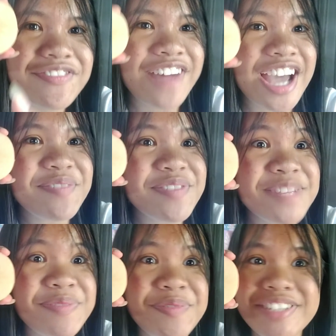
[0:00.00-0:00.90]
5 is
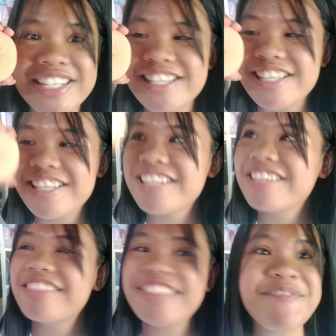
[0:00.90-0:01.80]
a Fibonacci
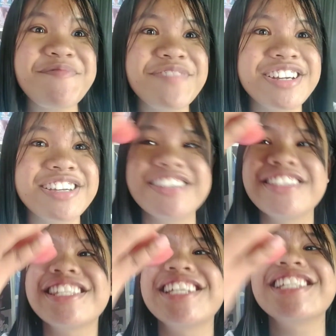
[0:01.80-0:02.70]

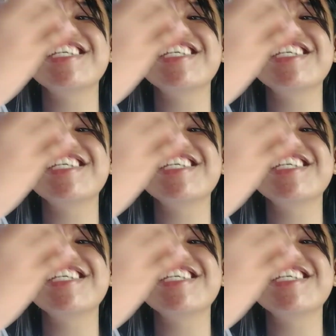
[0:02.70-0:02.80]
numbers. Let's